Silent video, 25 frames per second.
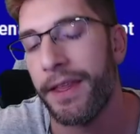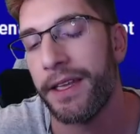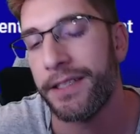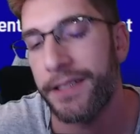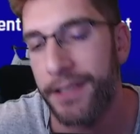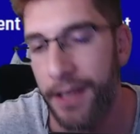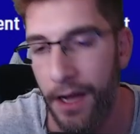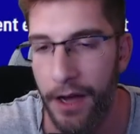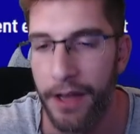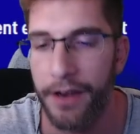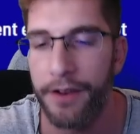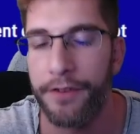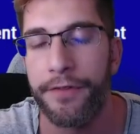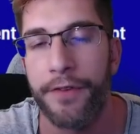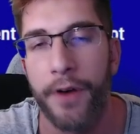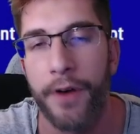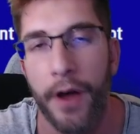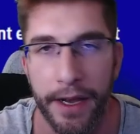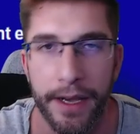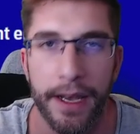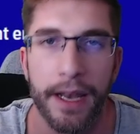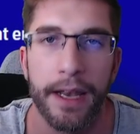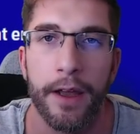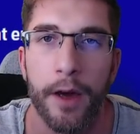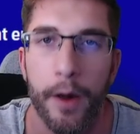they're starting to
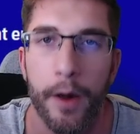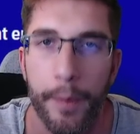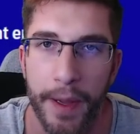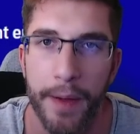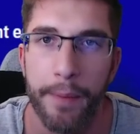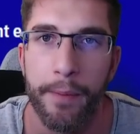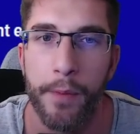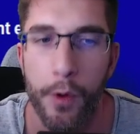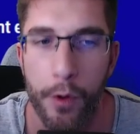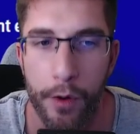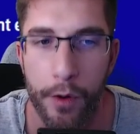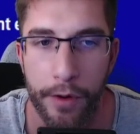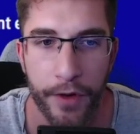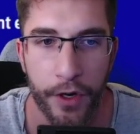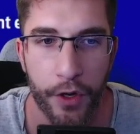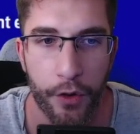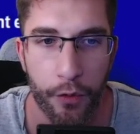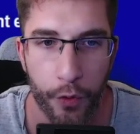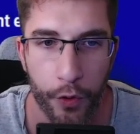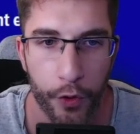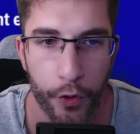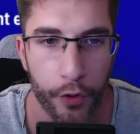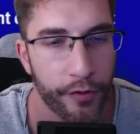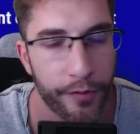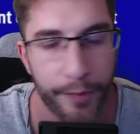find a little bit more of a
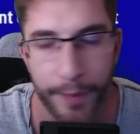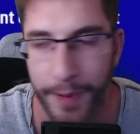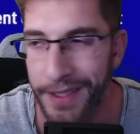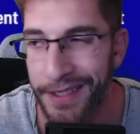groove.